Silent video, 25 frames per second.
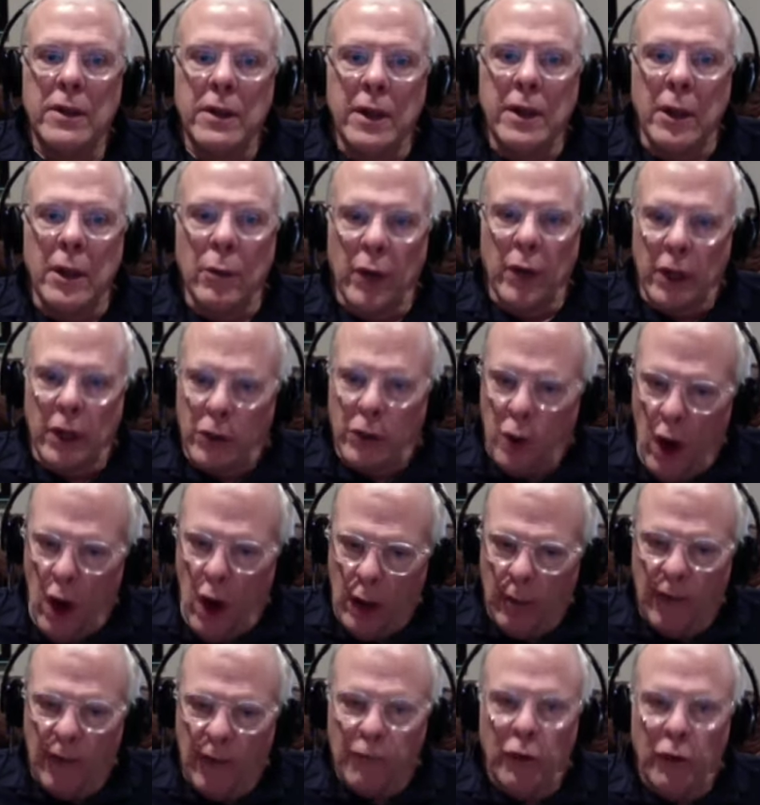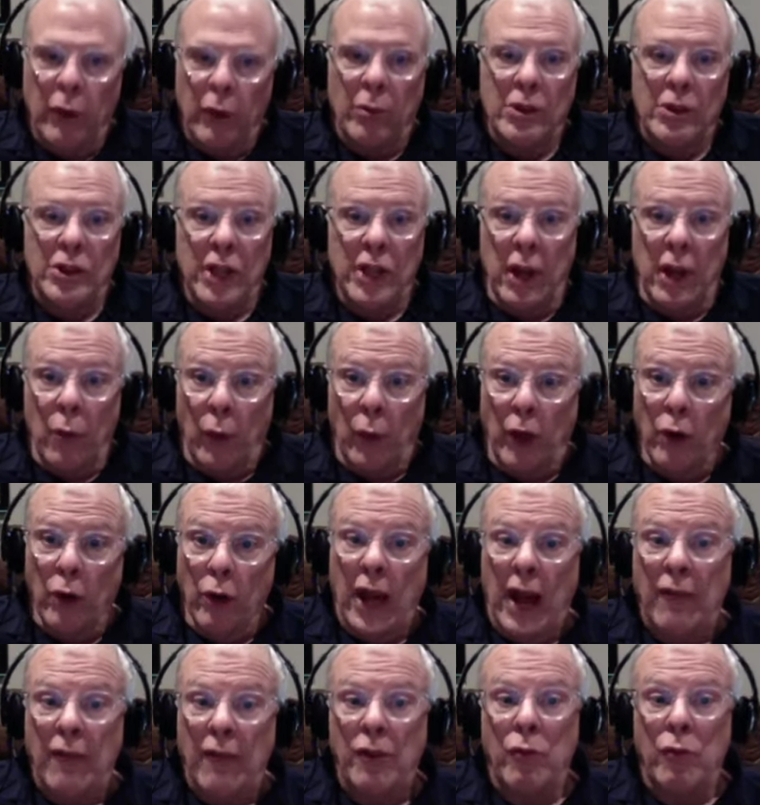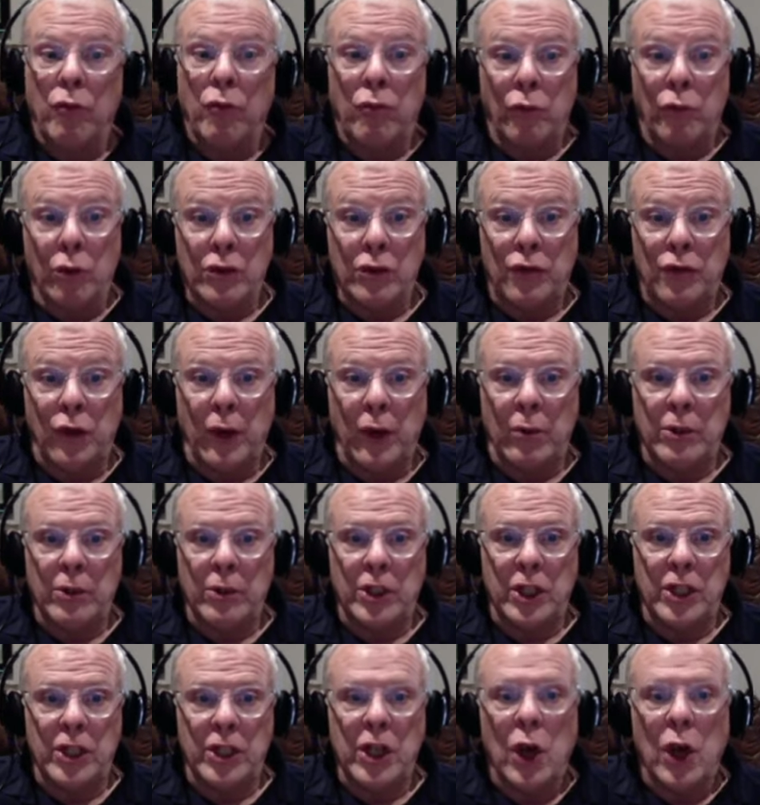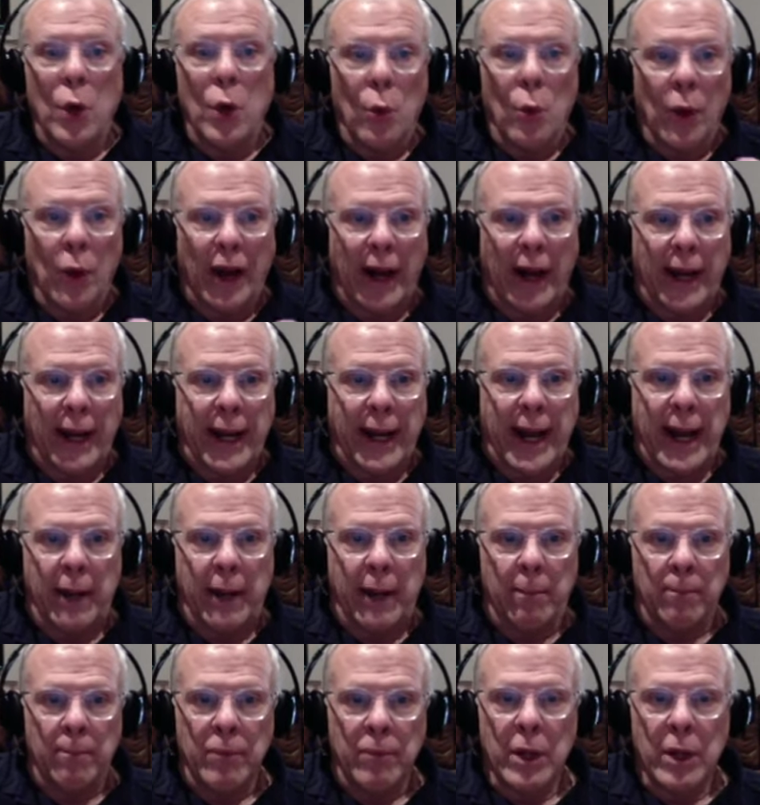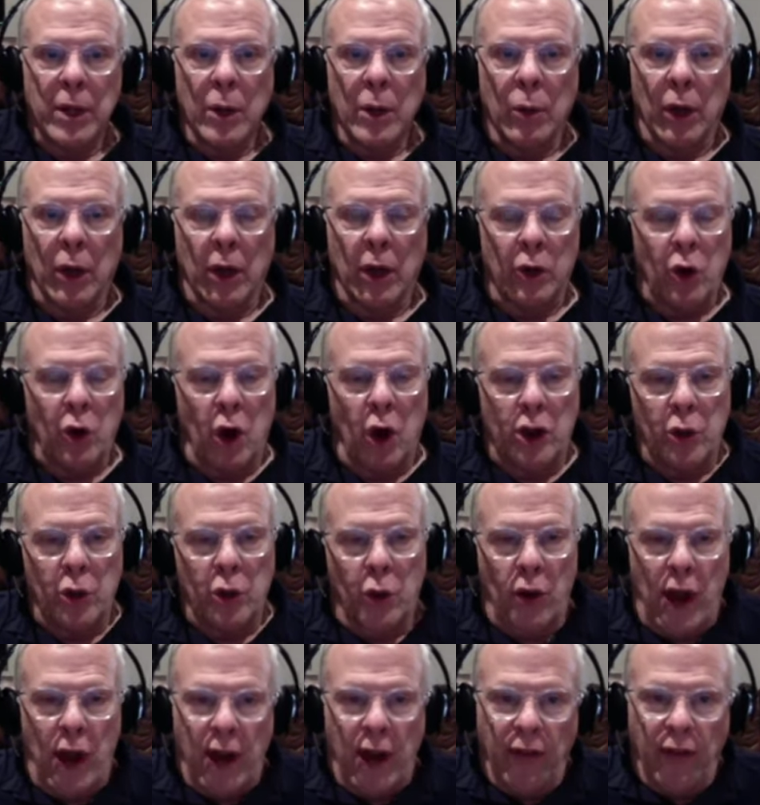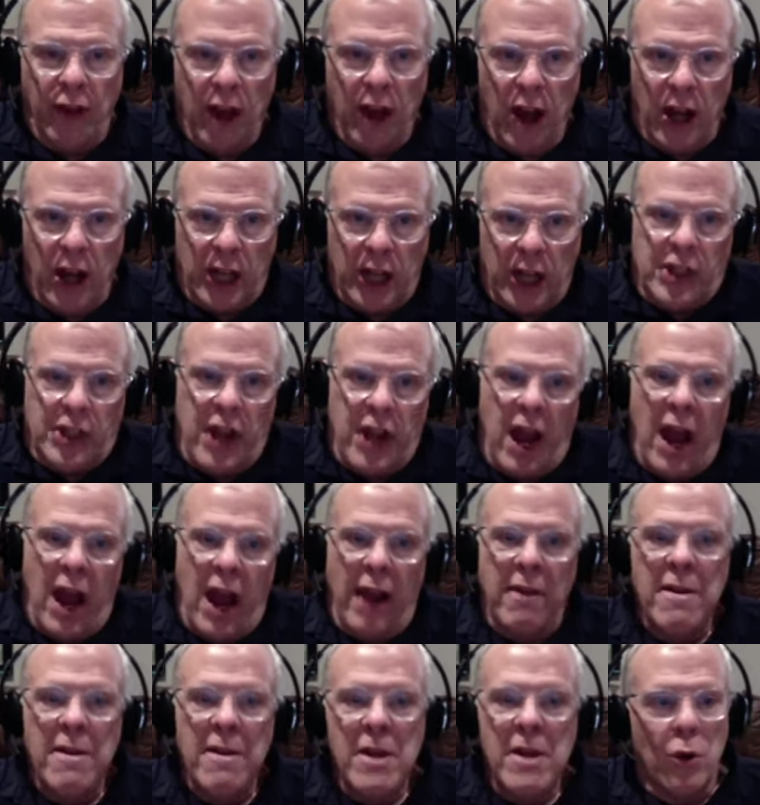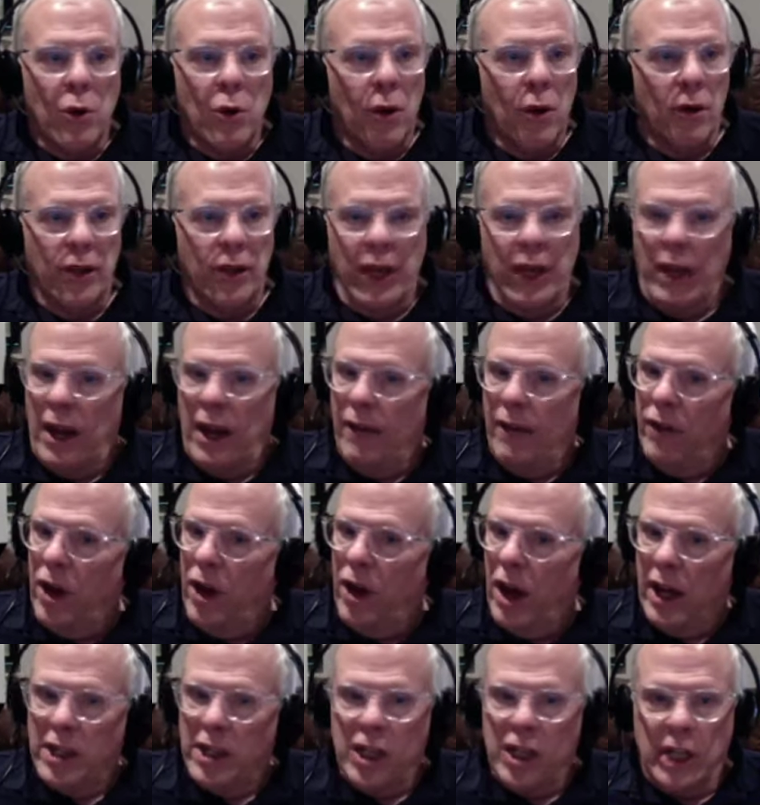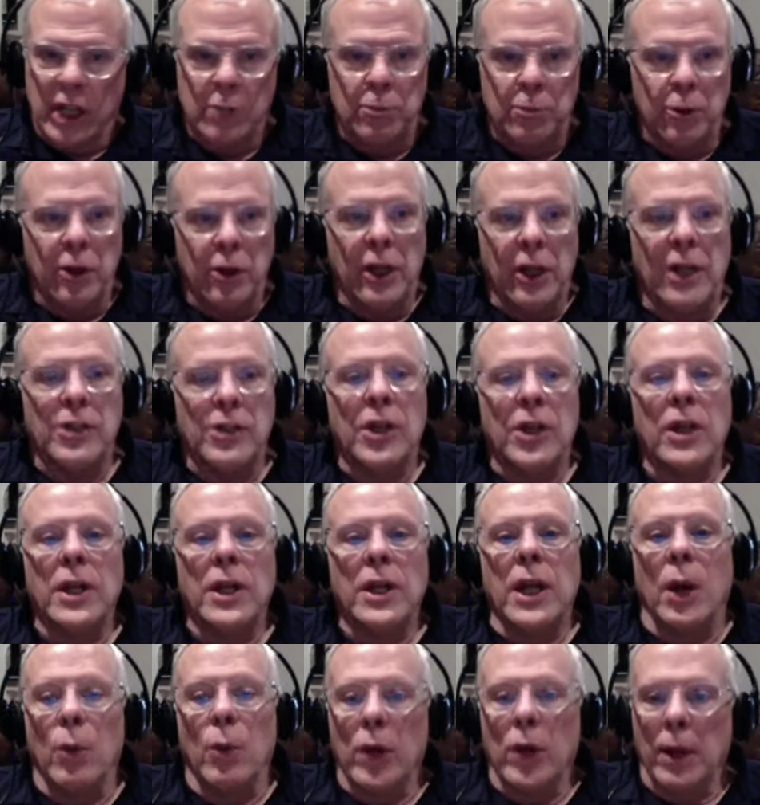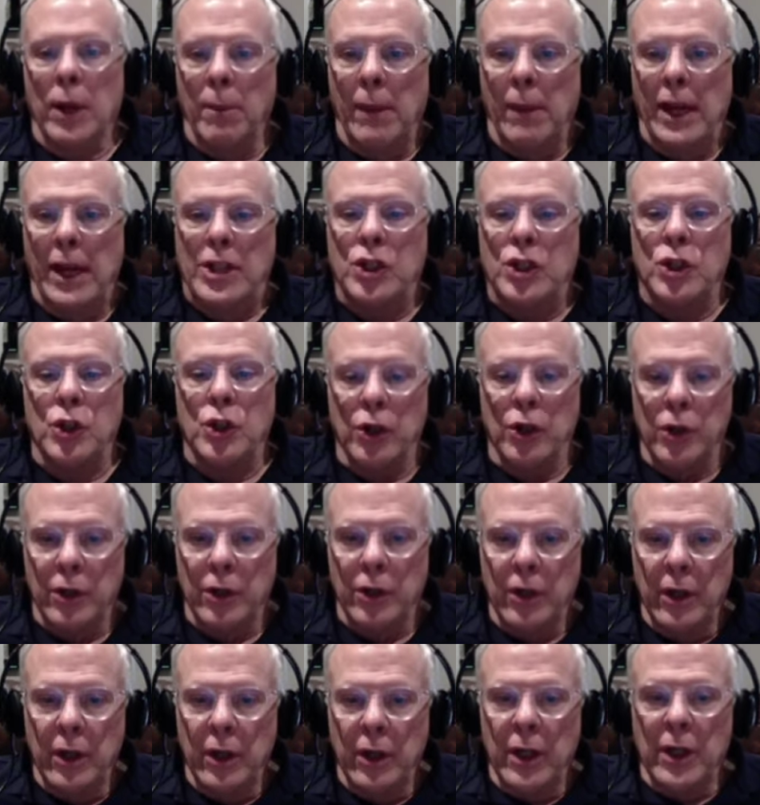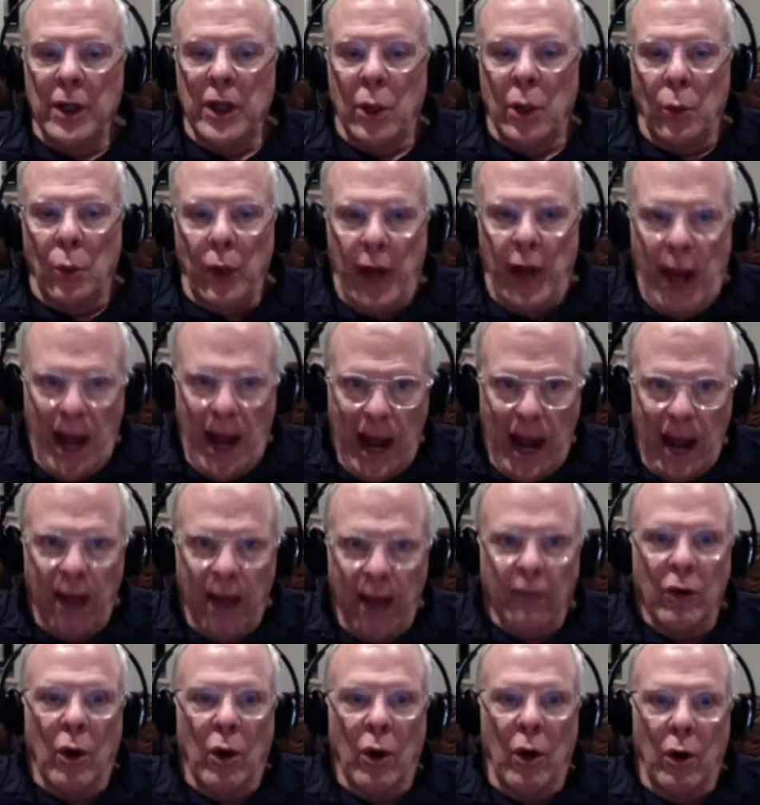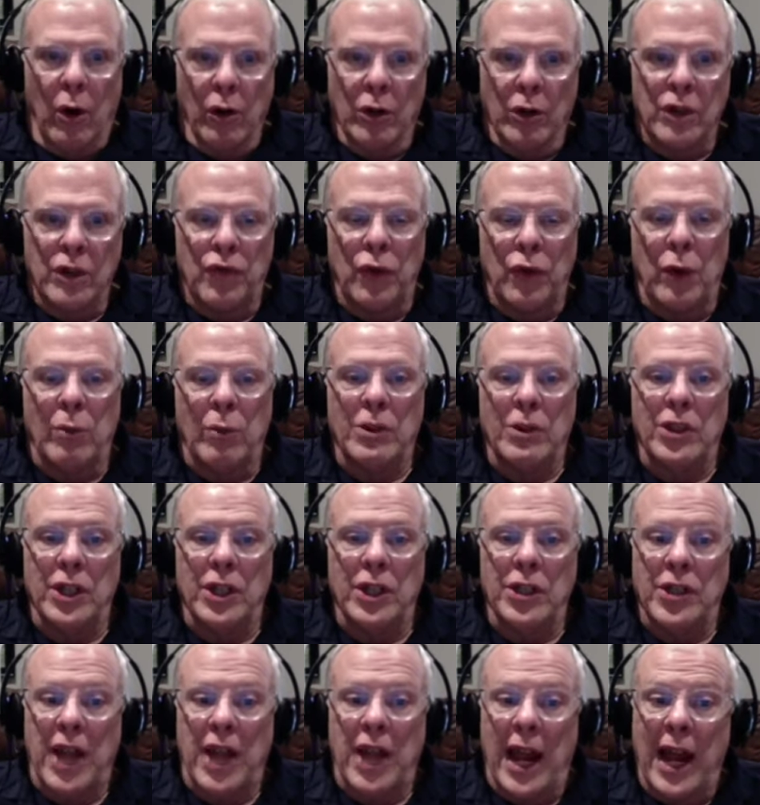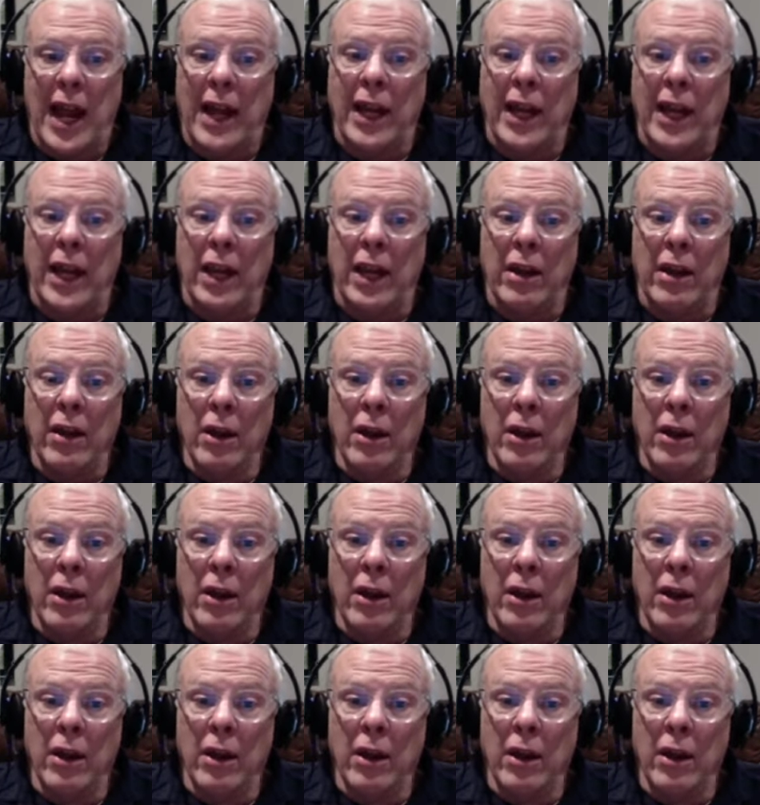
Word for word: We're going to talk about frequencies, and we don't have the, those frequencies. We're going to get them." We're going to talk to our avionics guy, whoever the avionics expert is, and we're going to make sure that we have all those frequencies at a